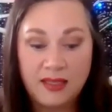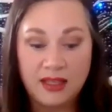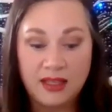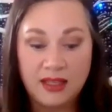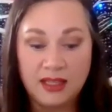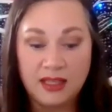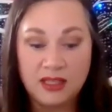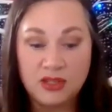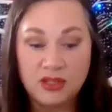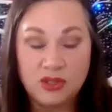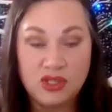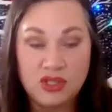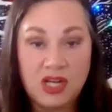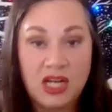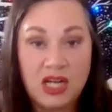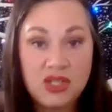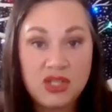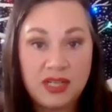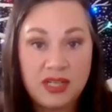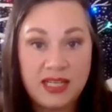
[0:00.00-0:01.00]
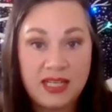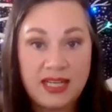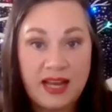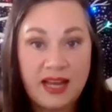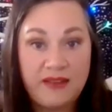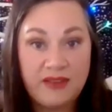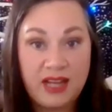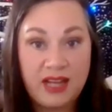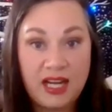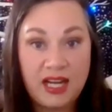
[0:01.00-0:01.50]
the trajectory and
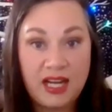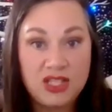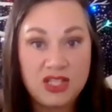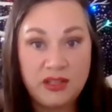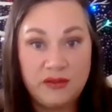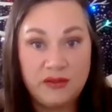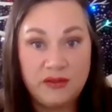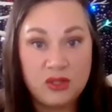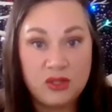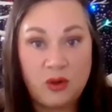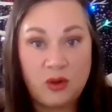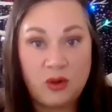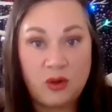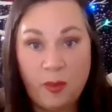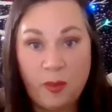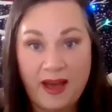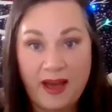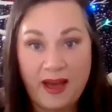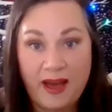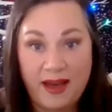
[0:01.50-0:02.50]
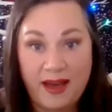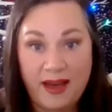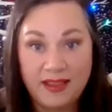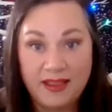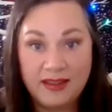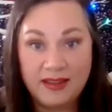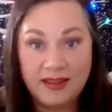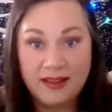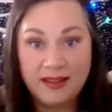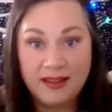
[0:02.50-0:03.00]
navigation of your soul path
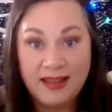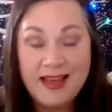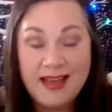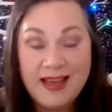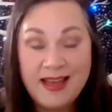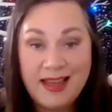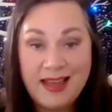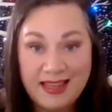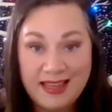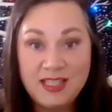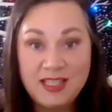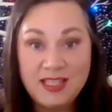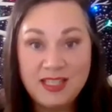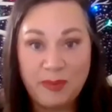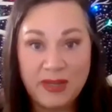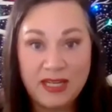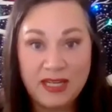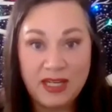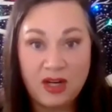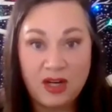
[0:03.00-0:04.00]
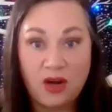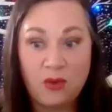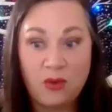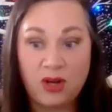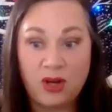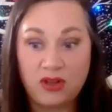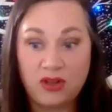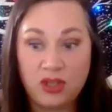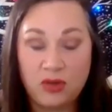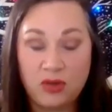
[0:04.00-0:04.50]
is dependent on
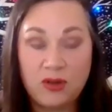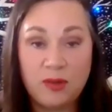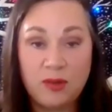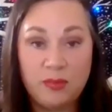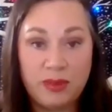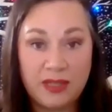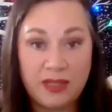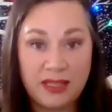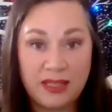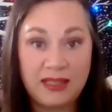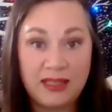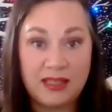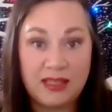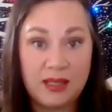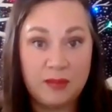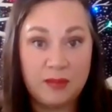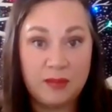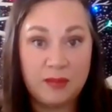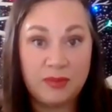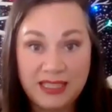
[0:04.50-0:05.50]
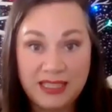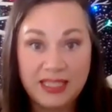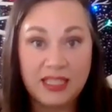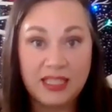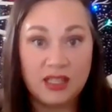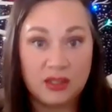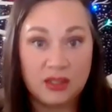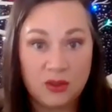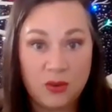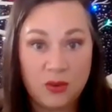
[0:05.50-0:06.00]
whether you complete,
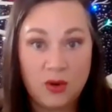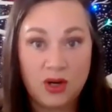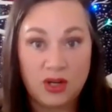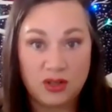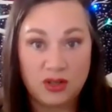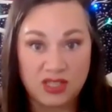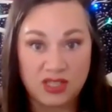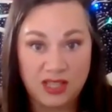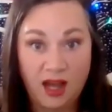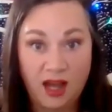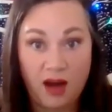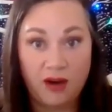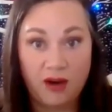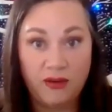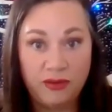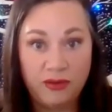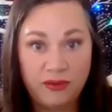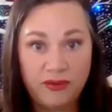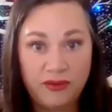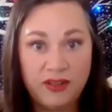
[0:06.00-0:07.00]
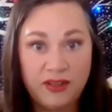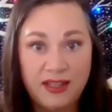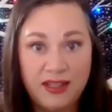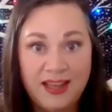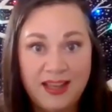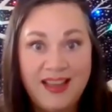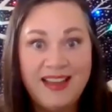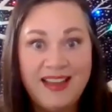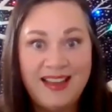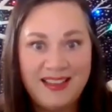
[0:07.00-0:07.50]
completely ignore yourself
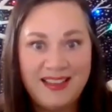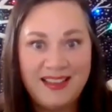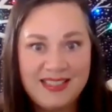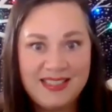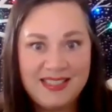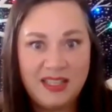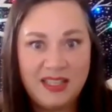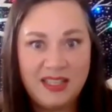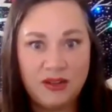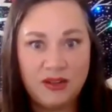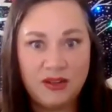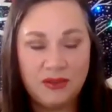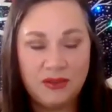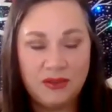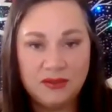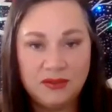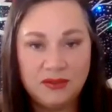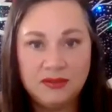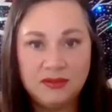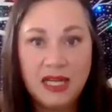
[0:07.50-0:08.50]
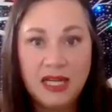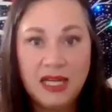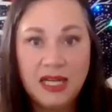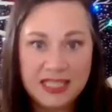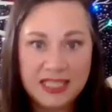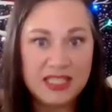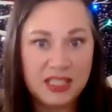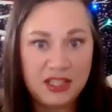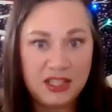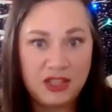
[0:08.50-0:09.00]
still
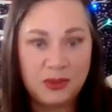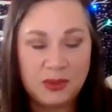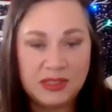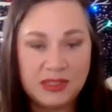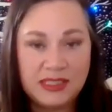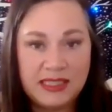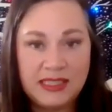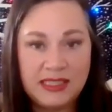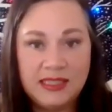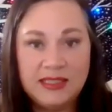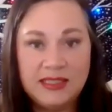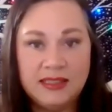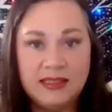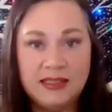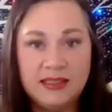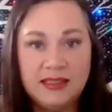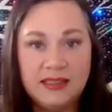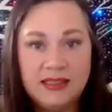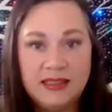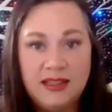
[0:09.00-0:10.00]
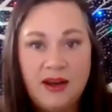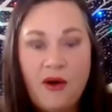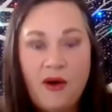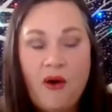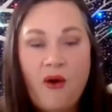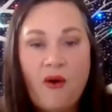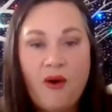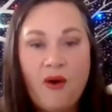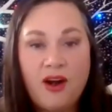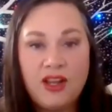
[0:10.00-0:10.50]
continually,
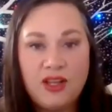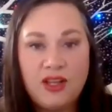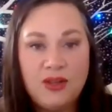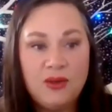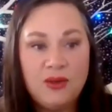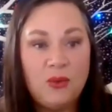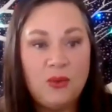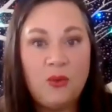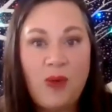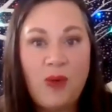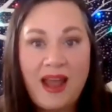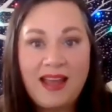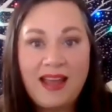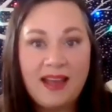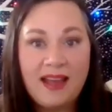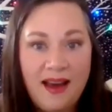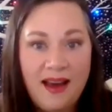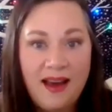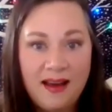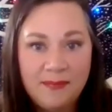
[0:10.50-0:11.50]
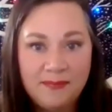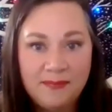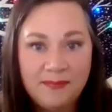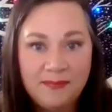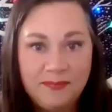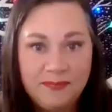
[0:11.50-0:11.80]
or you wake up